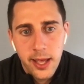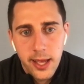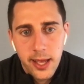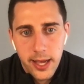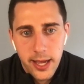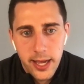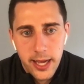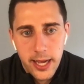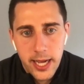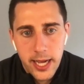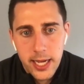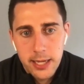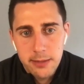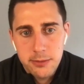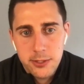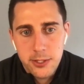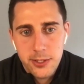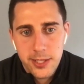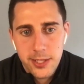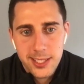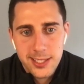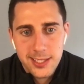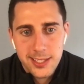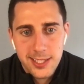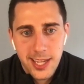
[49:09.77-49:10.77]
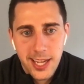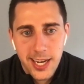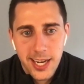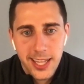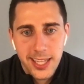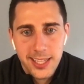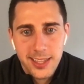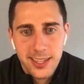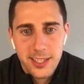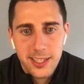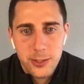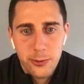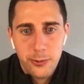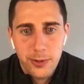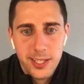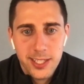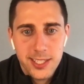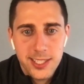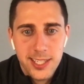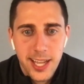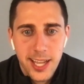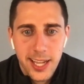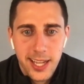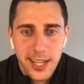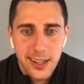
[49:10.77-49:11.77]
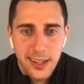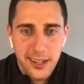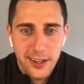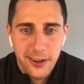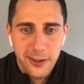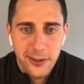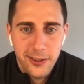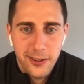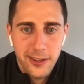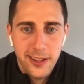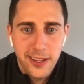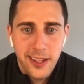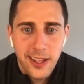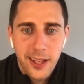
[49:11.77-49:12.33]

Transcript: Um, so that's kind of like the 20 second little,